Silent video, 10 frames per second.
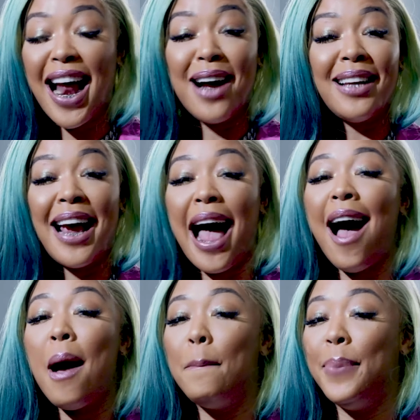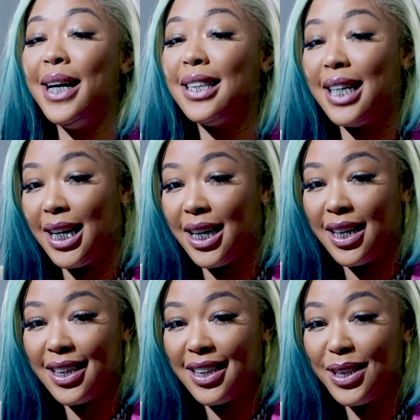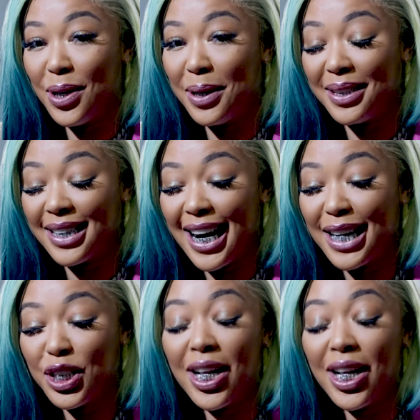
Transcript: And I was like, I've been thick. You know what I'm saying?